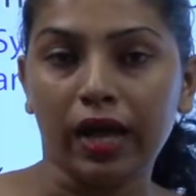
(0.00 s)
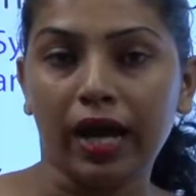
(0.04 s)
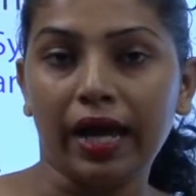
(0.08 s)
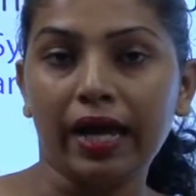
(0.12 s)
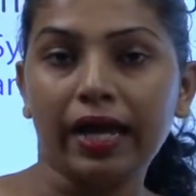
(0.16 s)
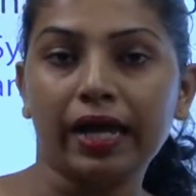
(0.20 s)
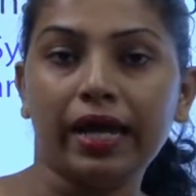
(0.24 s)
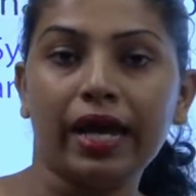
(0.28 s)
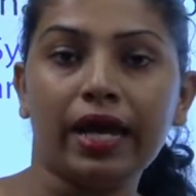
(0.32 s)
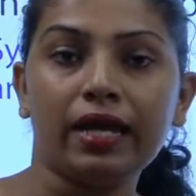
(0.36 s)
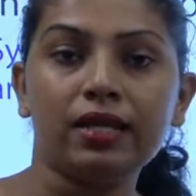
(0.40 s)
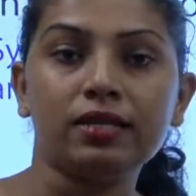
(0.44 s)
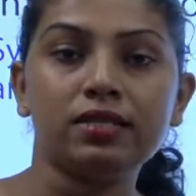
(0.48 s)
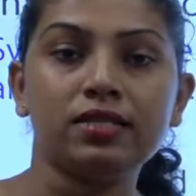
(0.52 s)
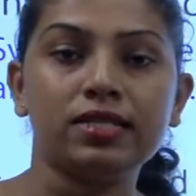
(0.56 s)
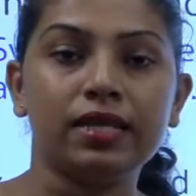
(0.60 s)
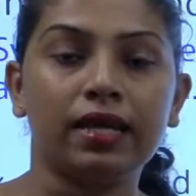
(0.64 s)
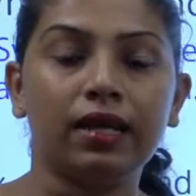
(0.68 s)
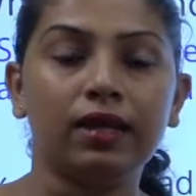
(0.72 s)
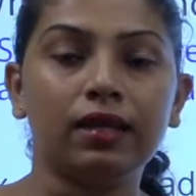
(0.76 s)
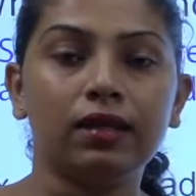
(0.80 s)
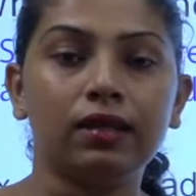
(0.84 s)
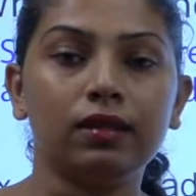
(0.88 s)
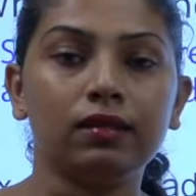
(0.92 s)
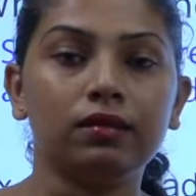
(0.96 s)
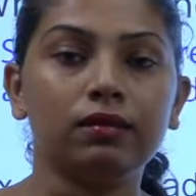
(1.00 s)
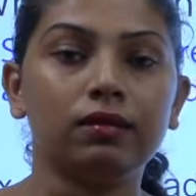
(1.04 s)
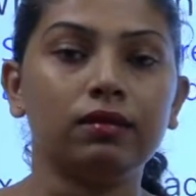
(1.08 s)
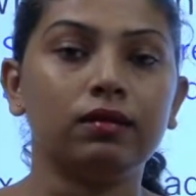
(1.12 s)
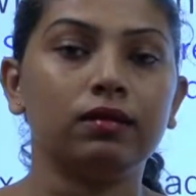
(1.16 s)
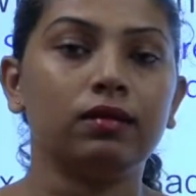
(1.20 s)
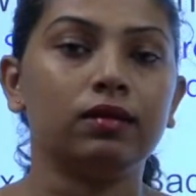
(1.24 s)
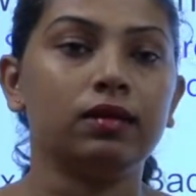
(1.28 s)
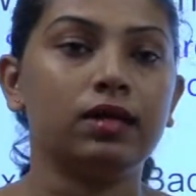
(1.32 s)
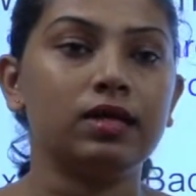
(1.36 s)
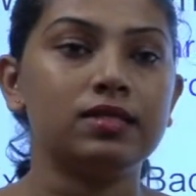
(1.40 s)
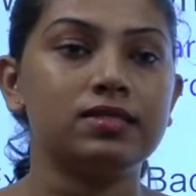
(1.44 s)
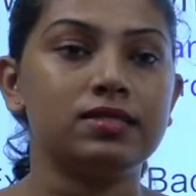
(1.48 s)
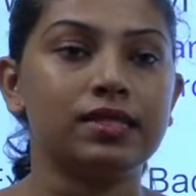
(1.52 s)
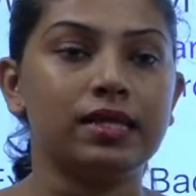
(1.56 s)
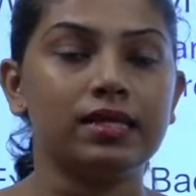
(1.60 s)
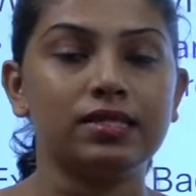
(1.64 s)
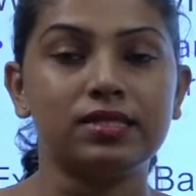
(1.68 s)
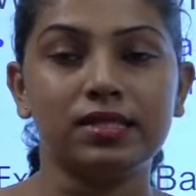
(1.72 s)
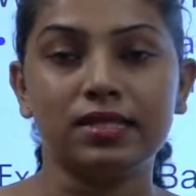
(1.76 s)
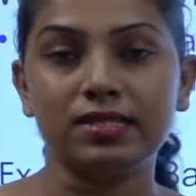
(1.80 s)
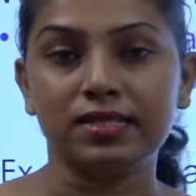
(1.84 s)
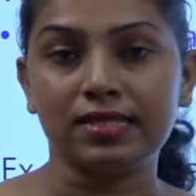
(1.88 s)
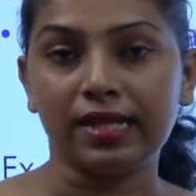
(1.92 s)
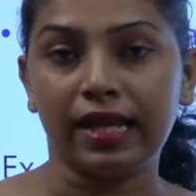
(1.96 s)
I can tell a
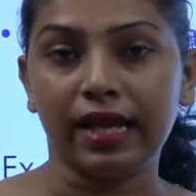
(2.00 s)
sentence